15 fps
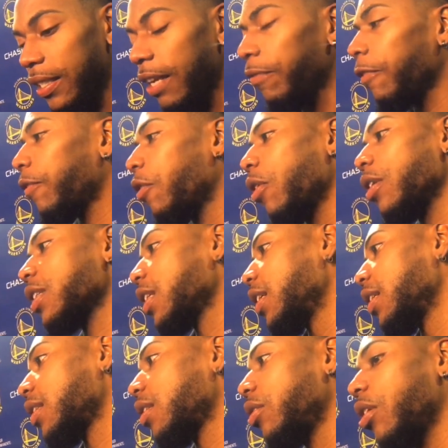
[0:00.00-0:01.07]
different for us
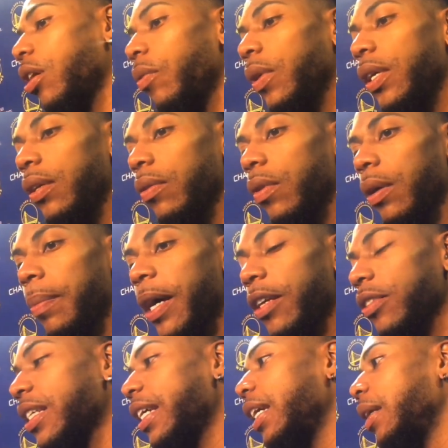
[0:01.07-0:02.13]
because, you know, we're a
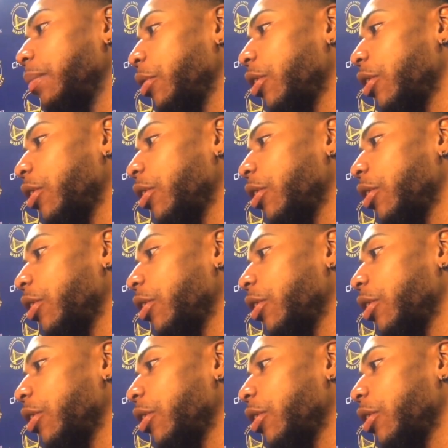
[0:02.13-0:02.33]
better team.